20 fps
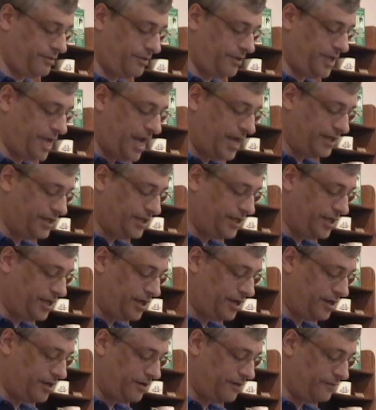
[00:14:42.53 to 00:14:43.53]
the
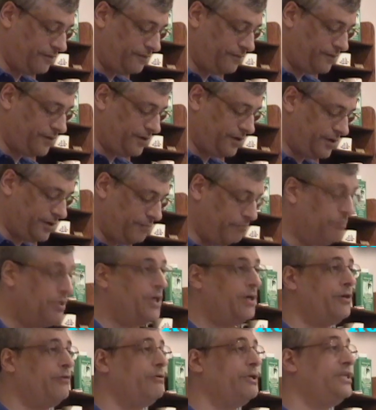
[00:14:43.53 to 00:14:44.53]
idea of
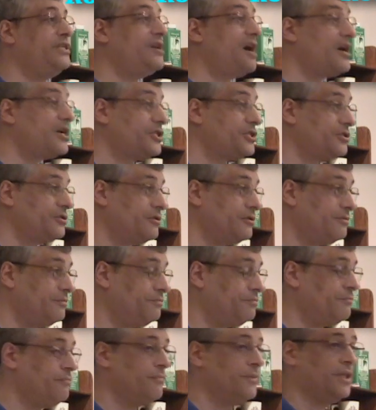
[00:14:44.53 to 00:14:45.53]
beard reduction,
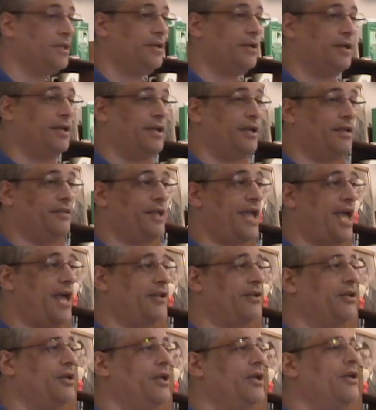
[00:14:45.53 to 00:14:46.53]
in
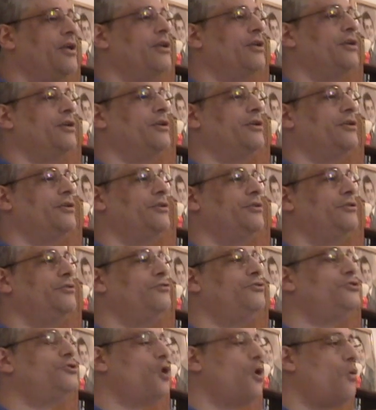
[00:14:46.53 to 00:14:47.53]
that you
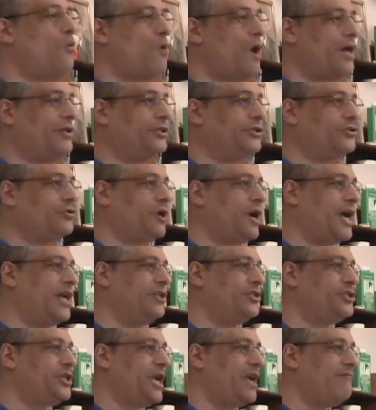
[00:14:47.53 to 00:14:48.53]
don't want to try
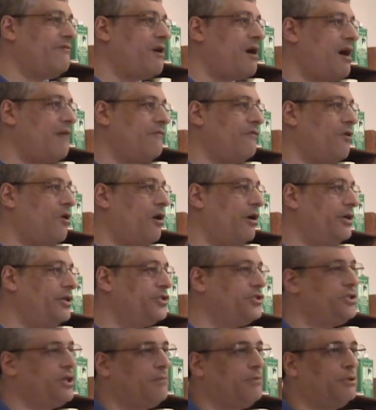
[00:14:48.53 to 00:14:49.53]
and shave off all your
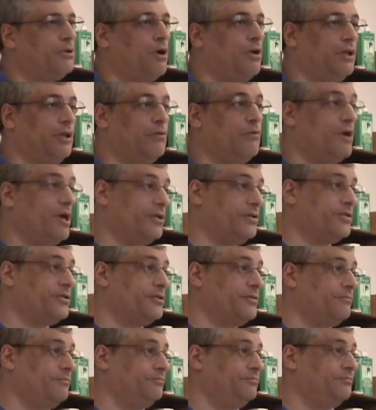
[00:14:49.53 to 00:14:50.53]
stubble all at
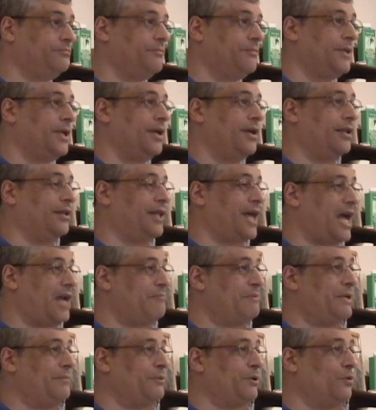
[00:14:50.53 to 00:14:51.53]
once. A lot
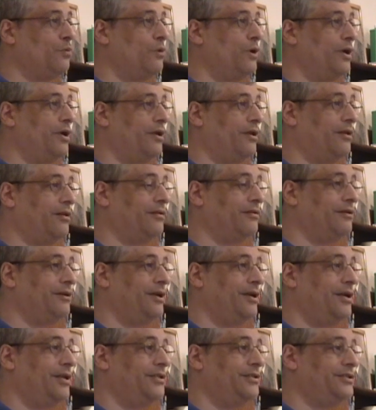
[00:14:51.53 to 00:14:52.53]
of people will
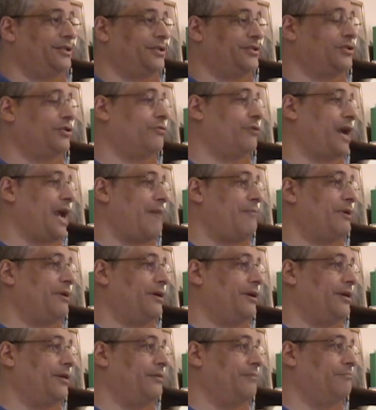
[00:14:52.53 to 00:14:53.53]
just grab
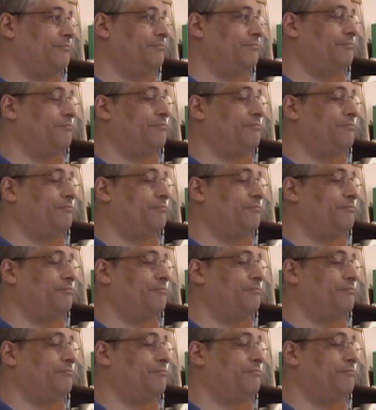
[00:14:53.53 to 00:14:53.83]
a